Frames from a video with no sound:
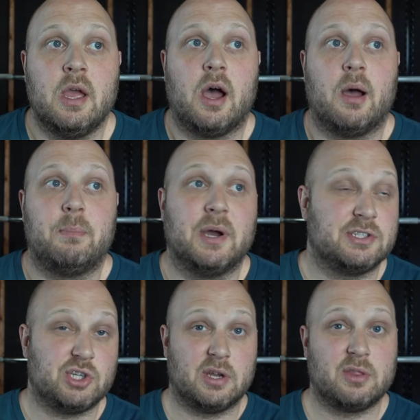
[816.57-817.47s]
But
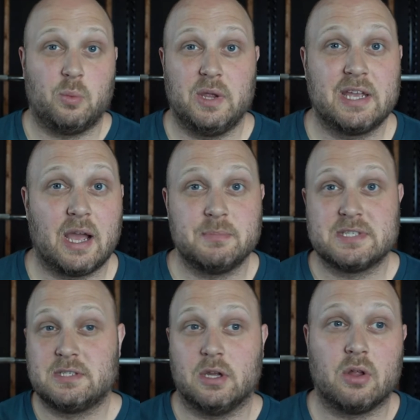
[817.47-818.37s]
during the week, I'm
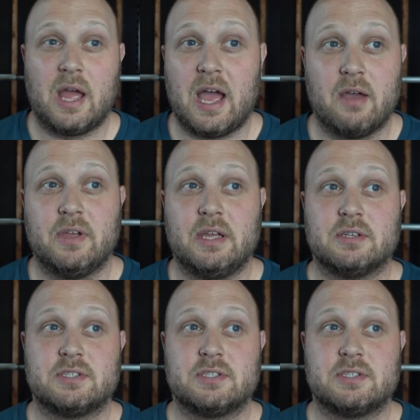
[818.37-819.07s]
still having